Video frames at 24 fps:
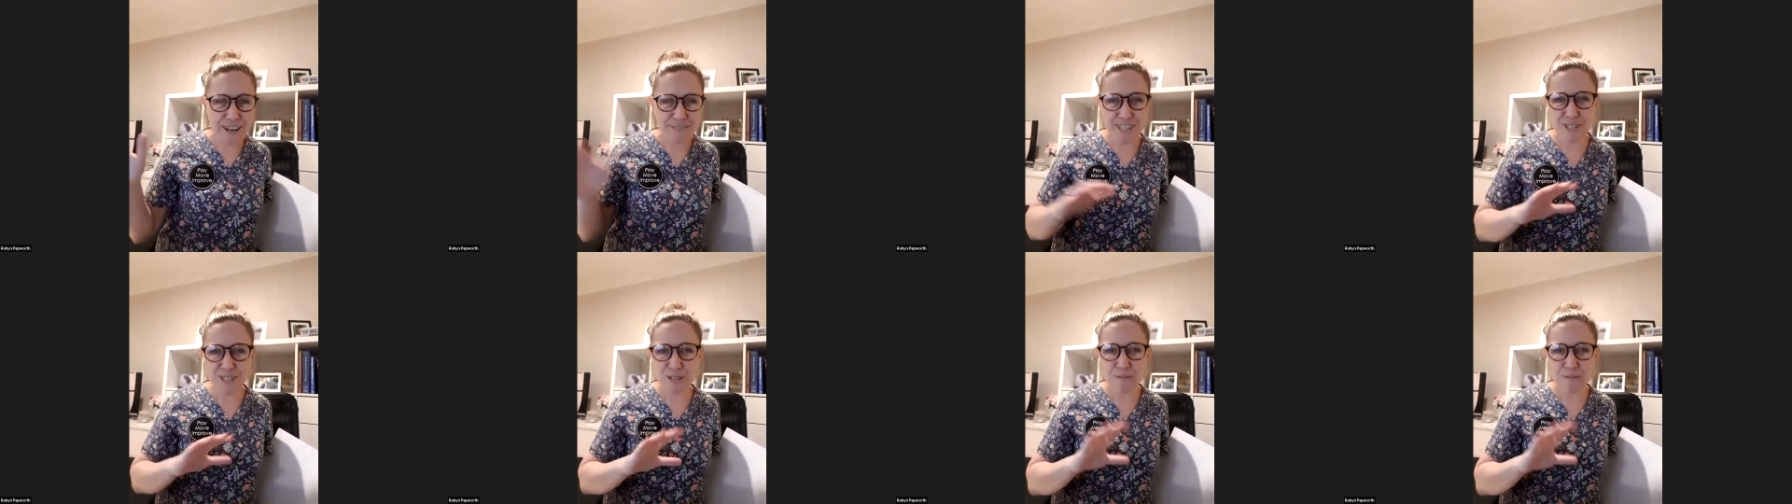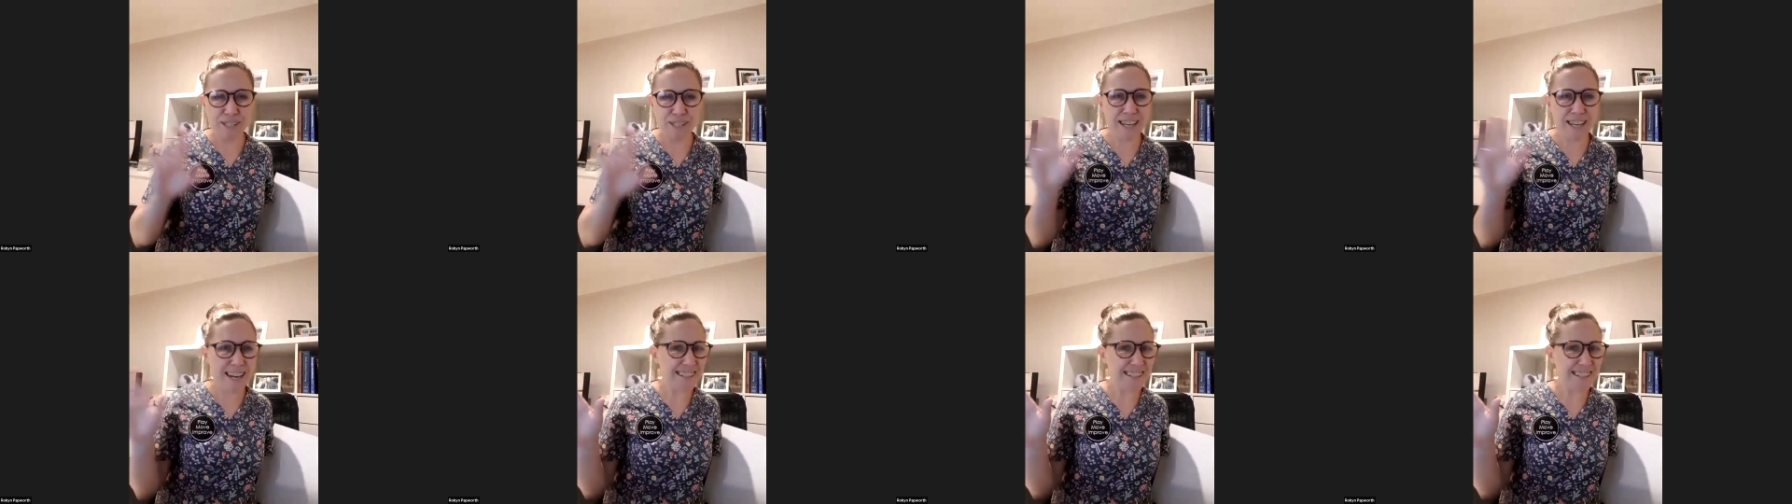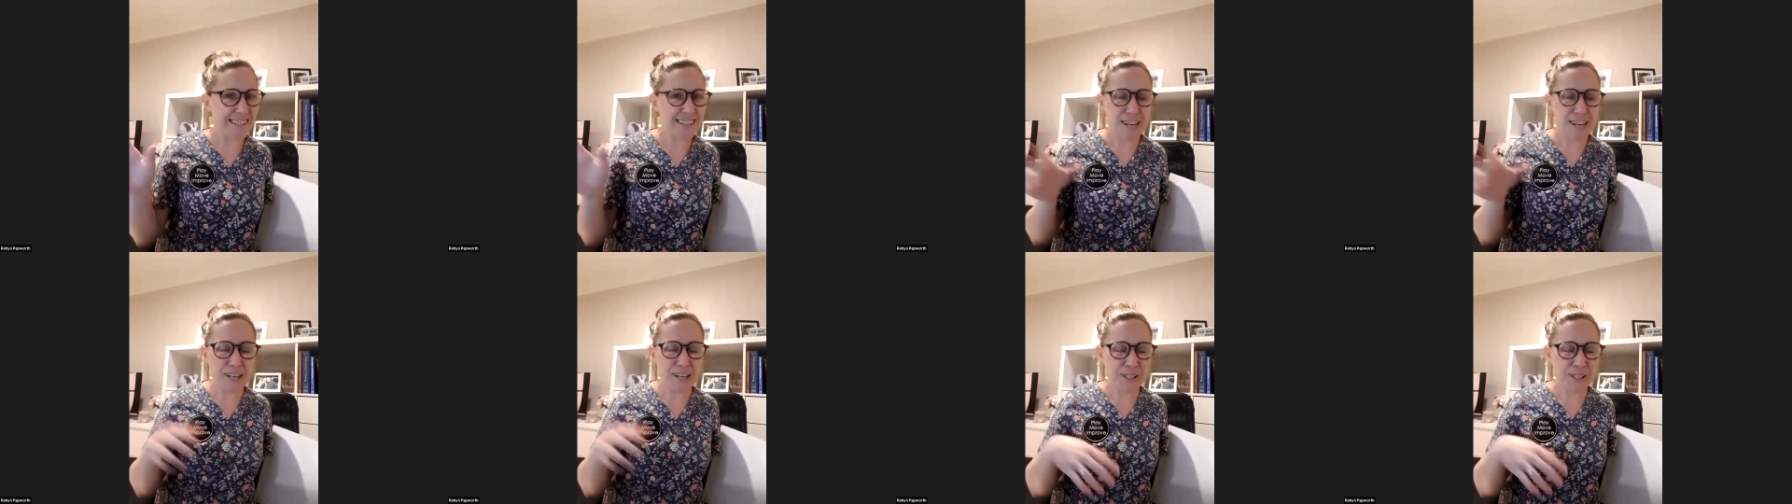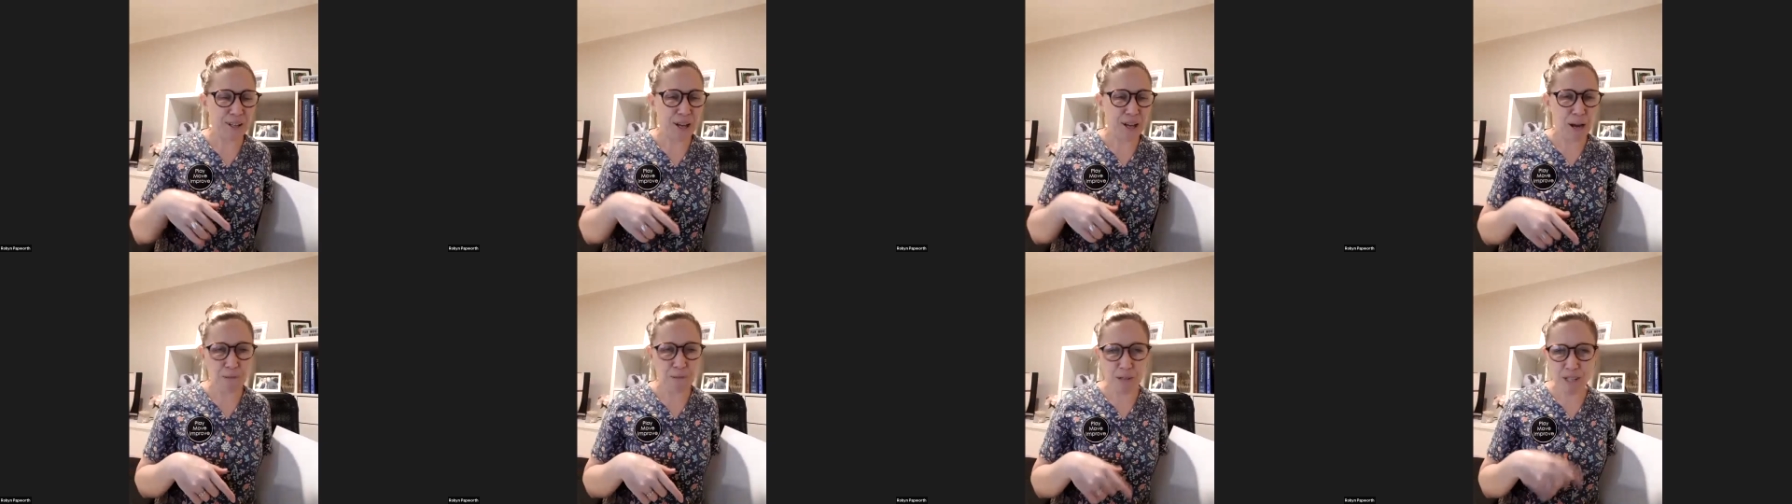She's too busy outside
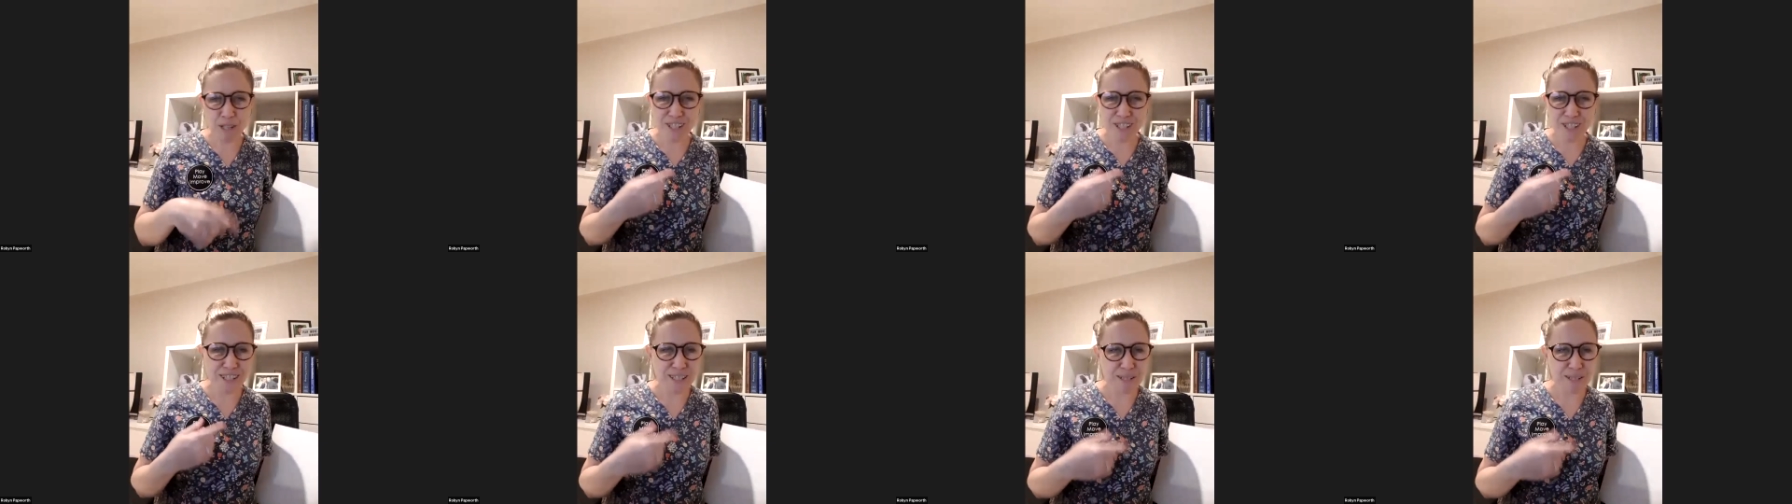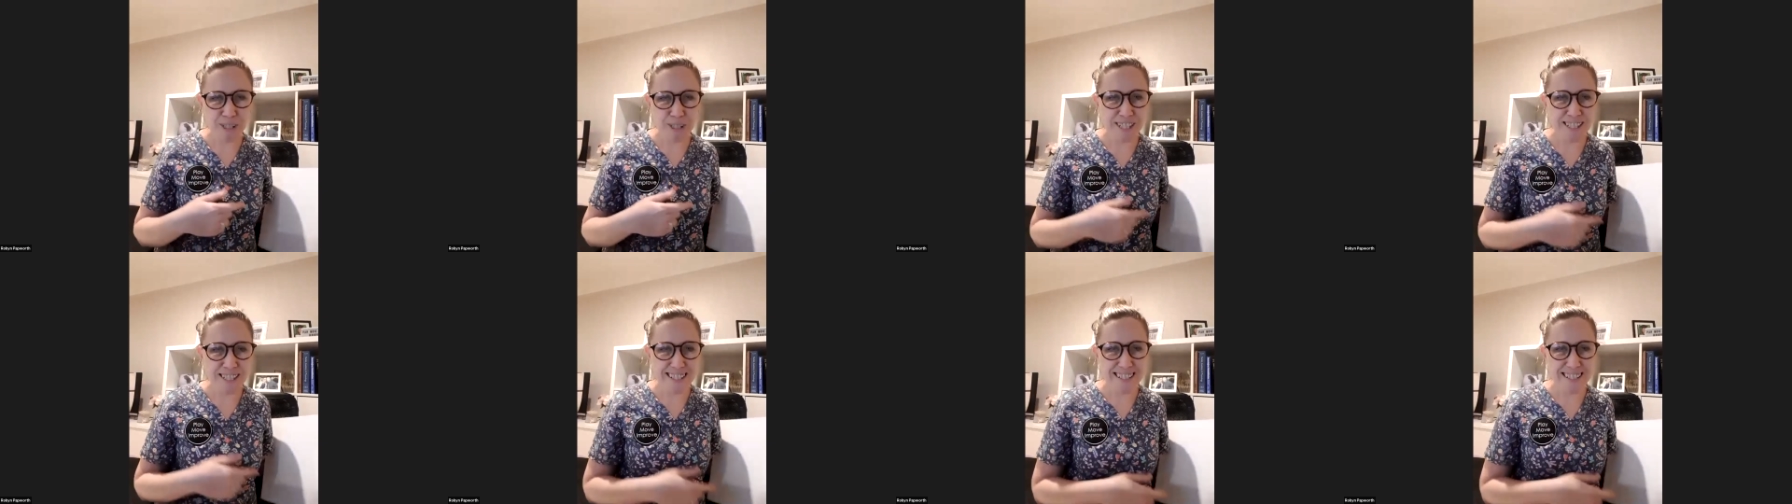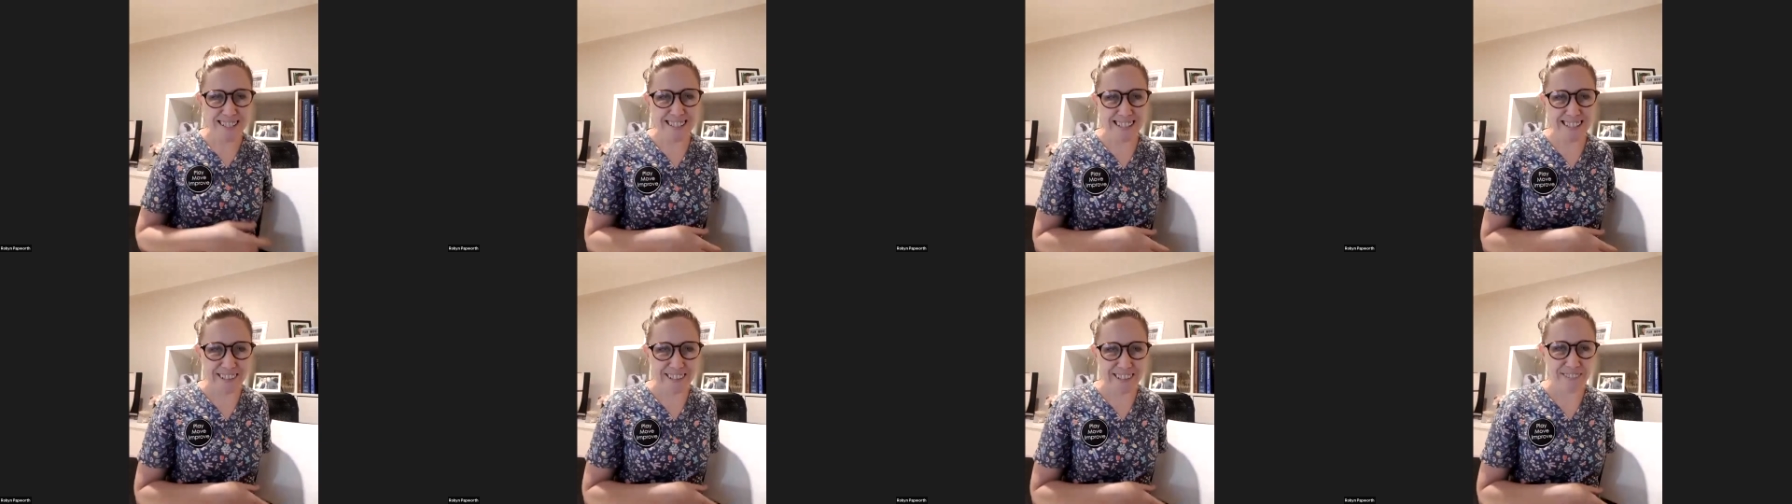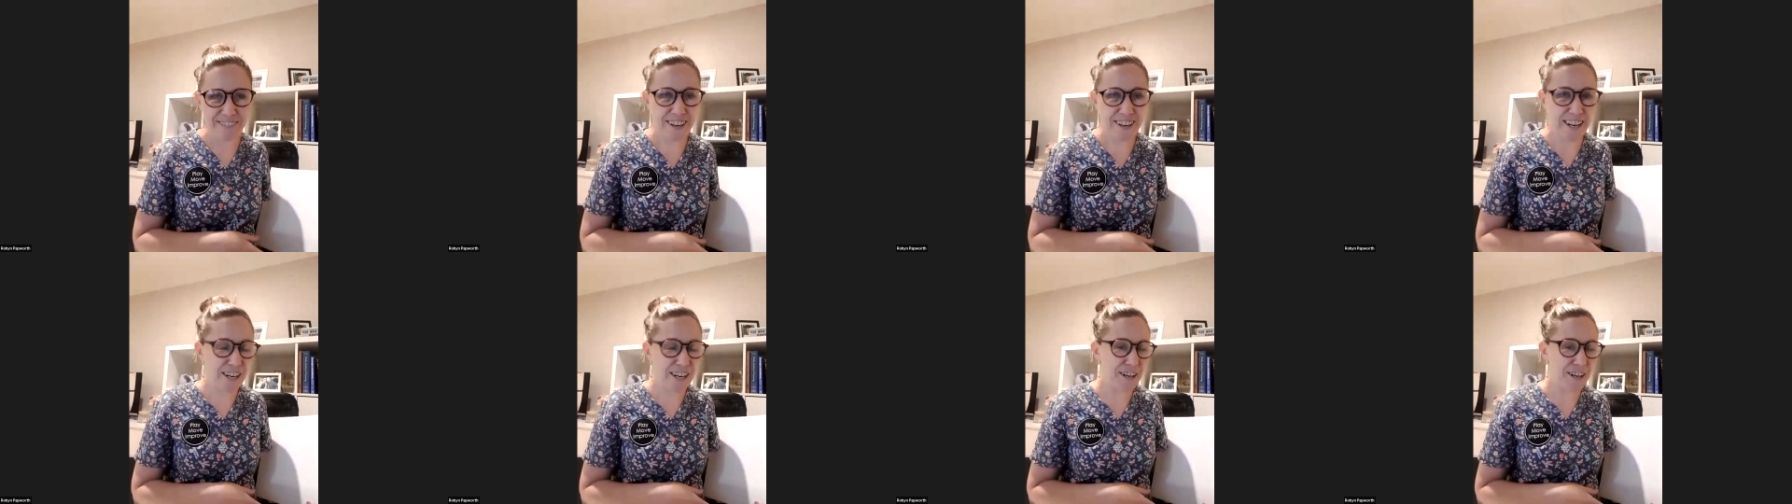climbing. She doesn't want to sit down and
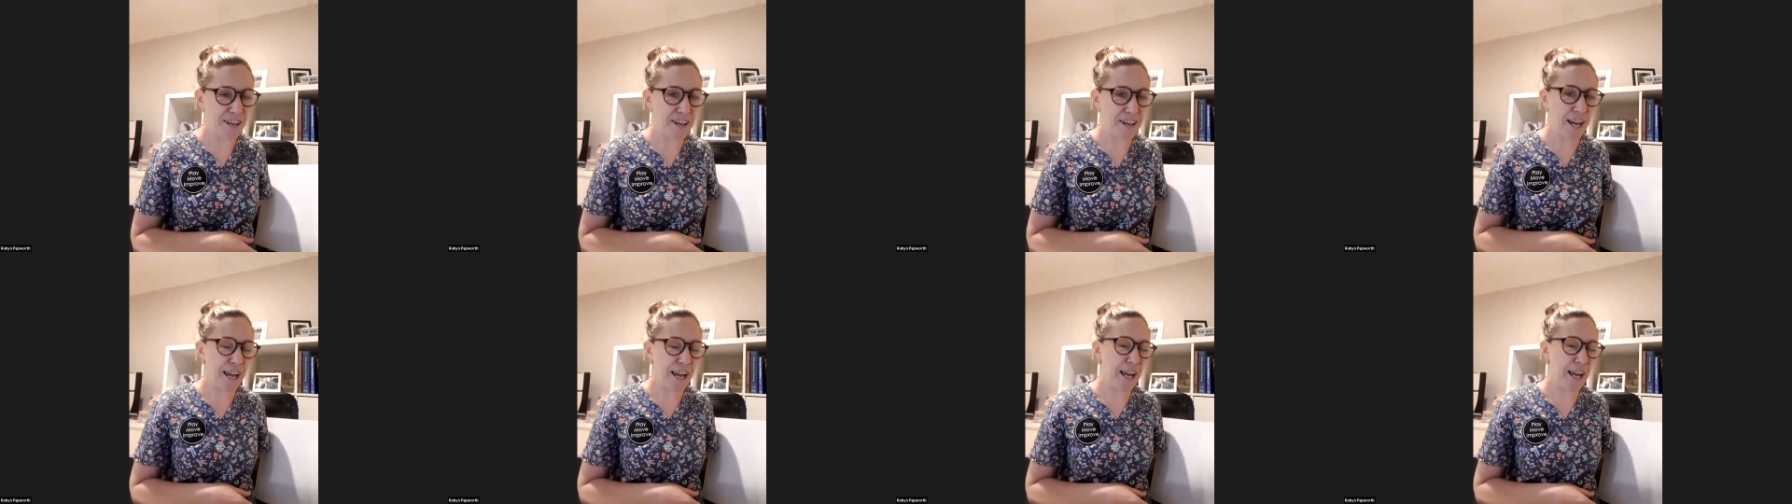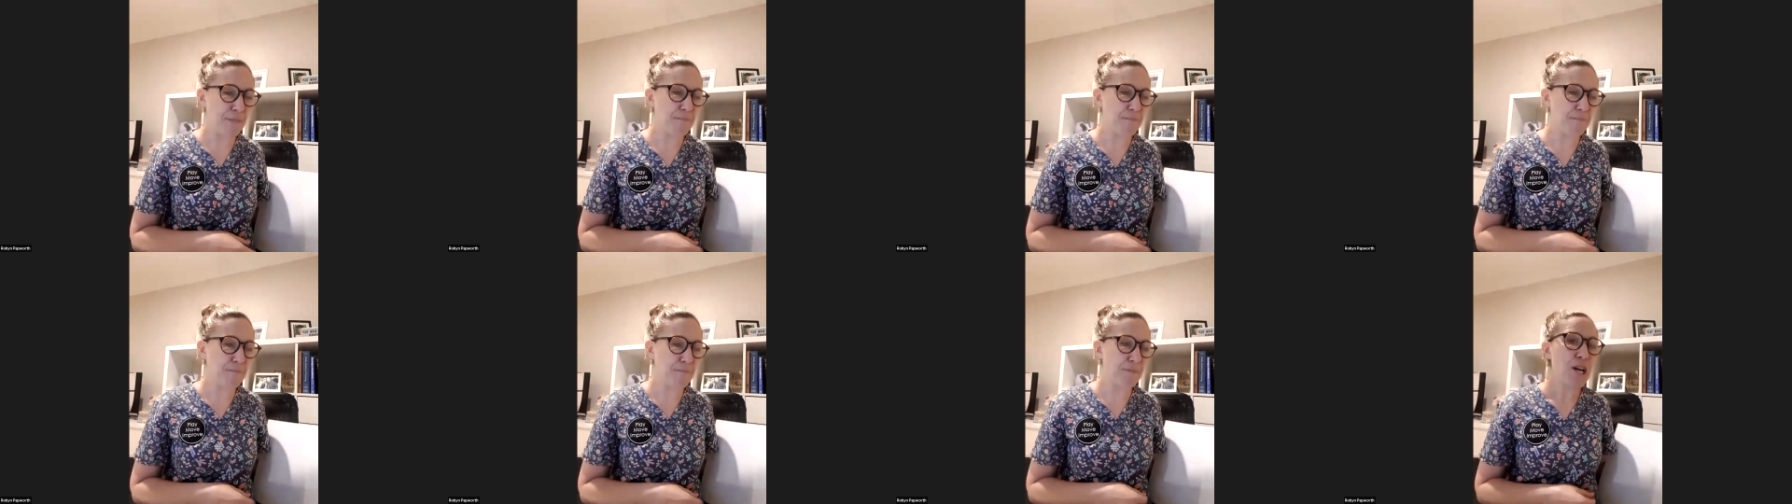write her name.